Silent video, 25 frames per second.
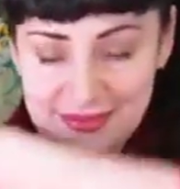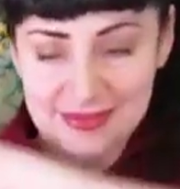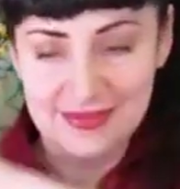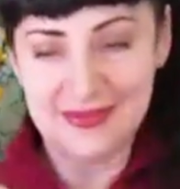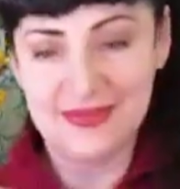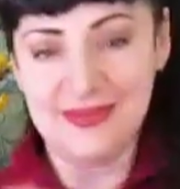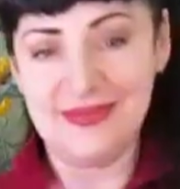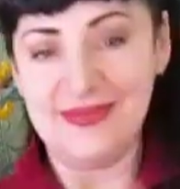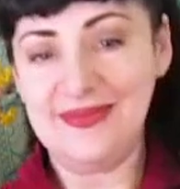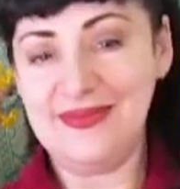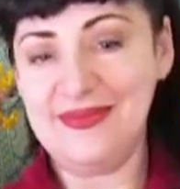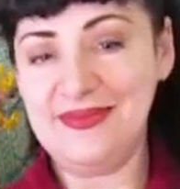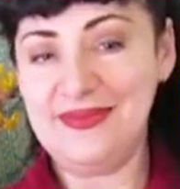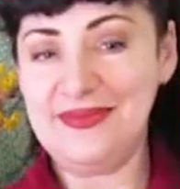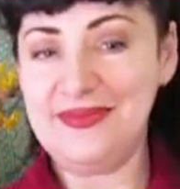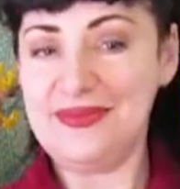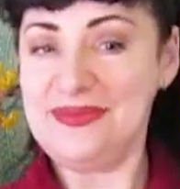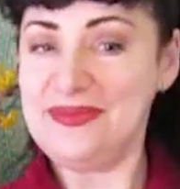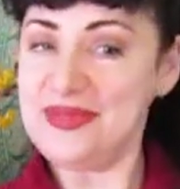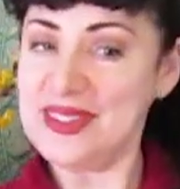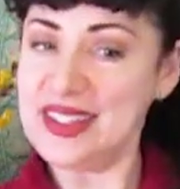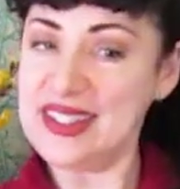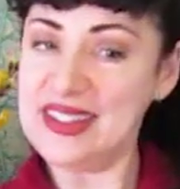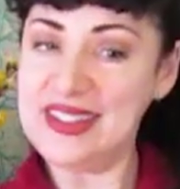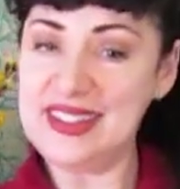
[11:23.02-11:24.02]

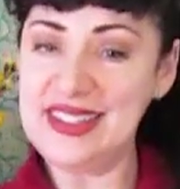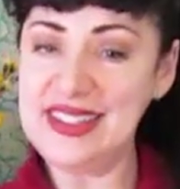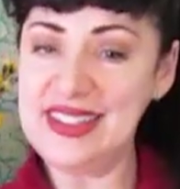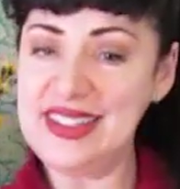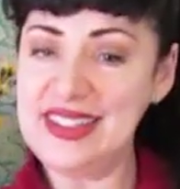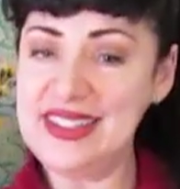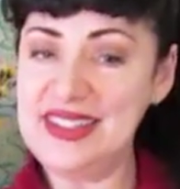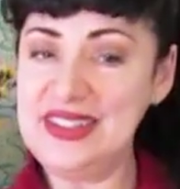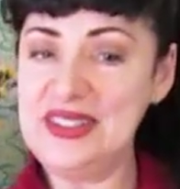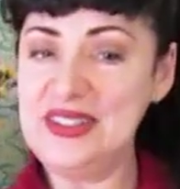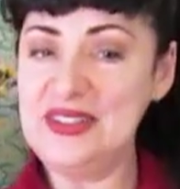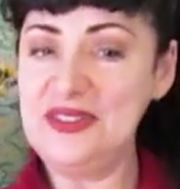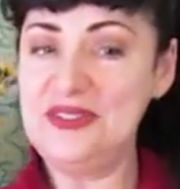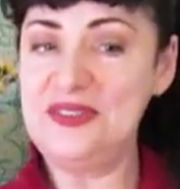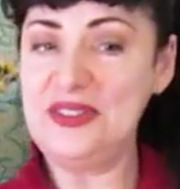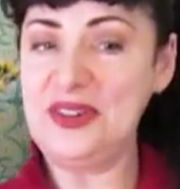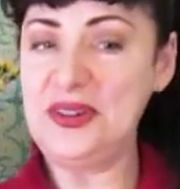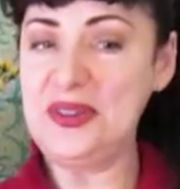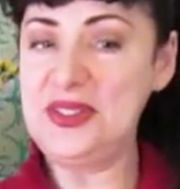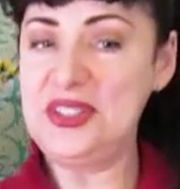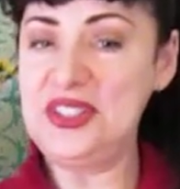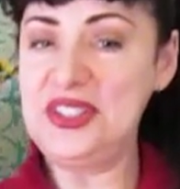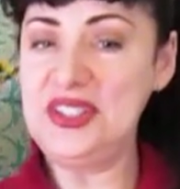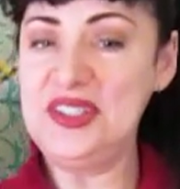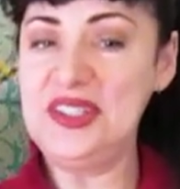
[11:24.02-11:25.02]
it's just a
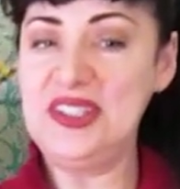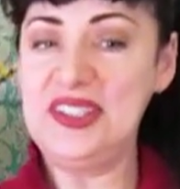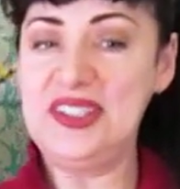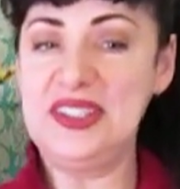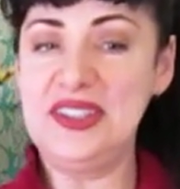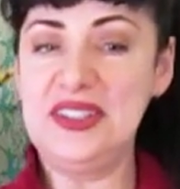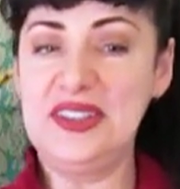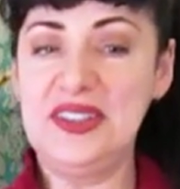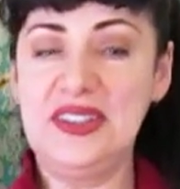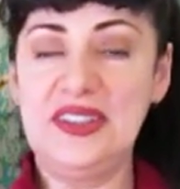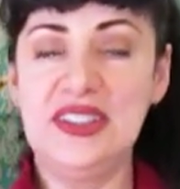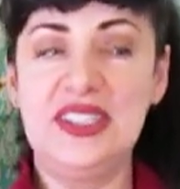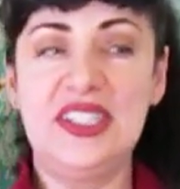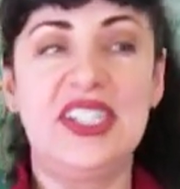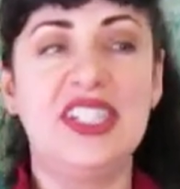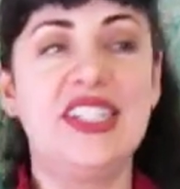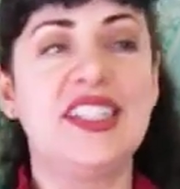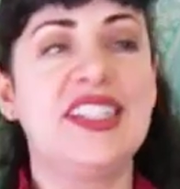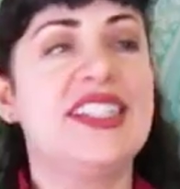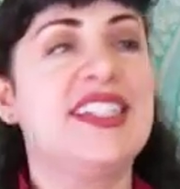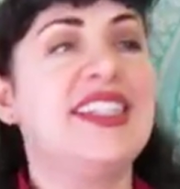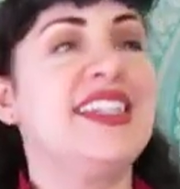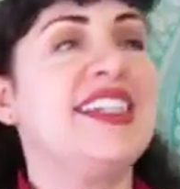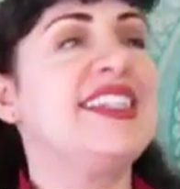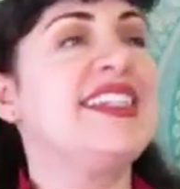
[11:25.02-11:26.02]
devotion to
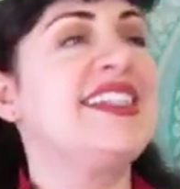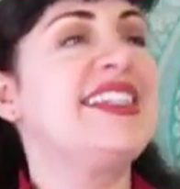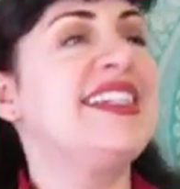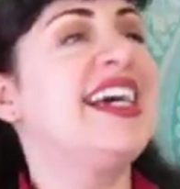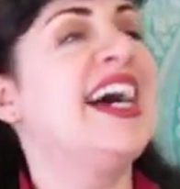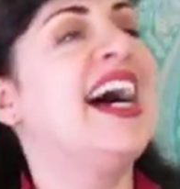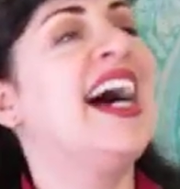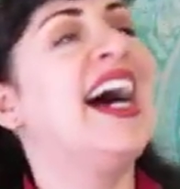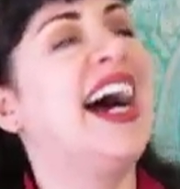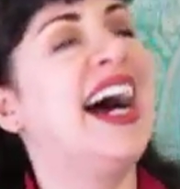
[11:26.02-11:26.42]
deliciousness